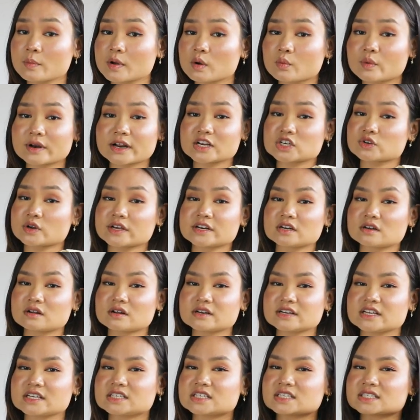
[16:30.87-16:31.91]
but when I tried it
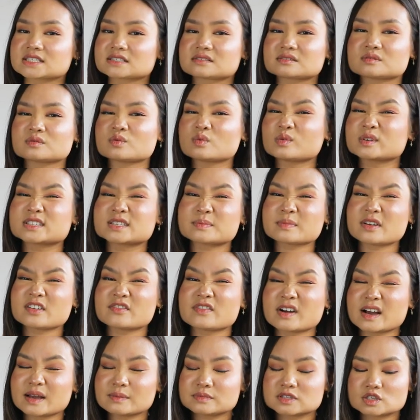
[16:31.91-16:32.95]
on, it just wasn't my
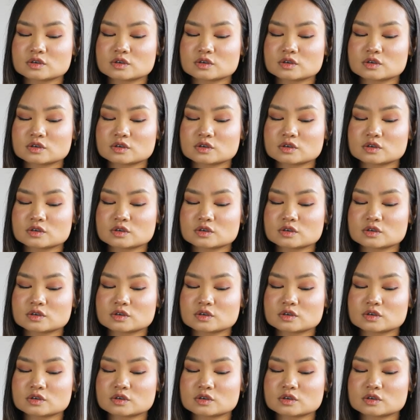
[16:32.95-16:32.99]
vibe.